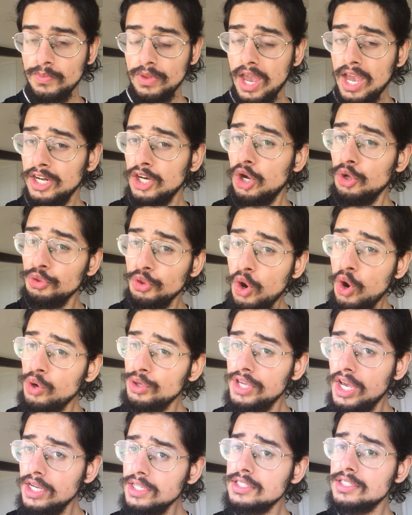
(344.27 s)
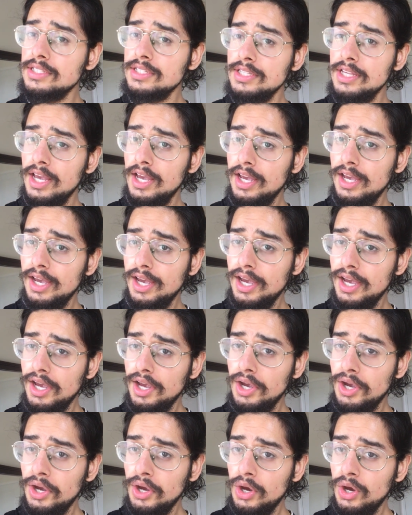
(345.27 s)
And although, yes,
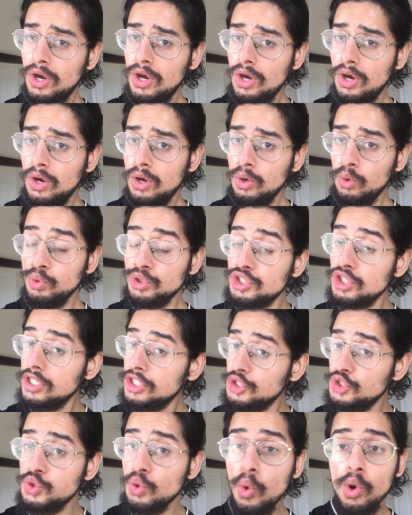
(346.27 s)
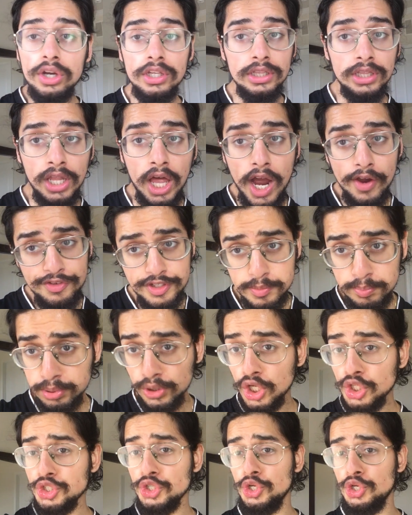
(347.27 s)
we should enjoy life's
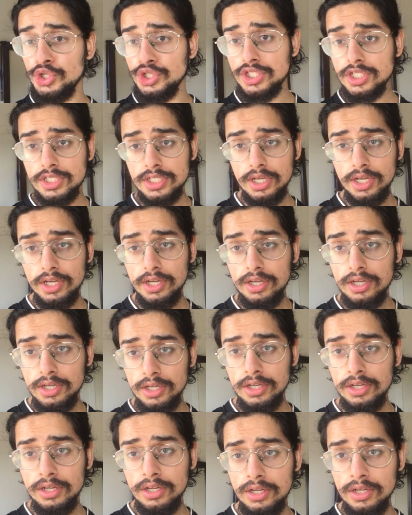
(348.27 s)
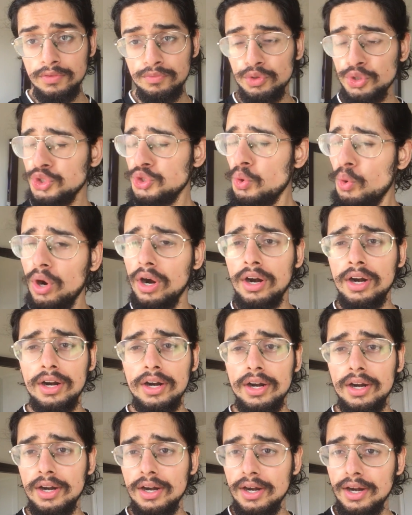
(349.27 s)
pleasures, for sure.
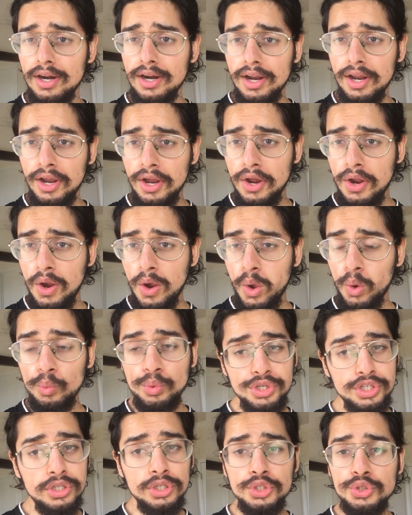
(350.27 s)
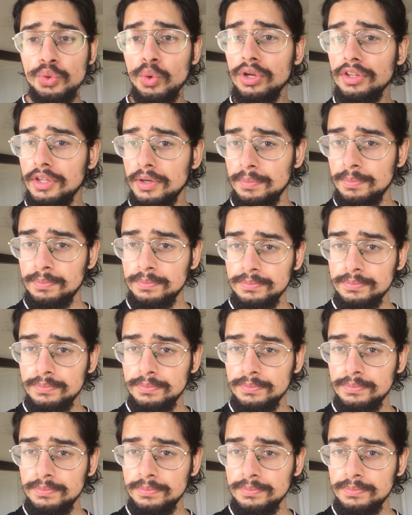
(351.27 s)
We should enjoy them.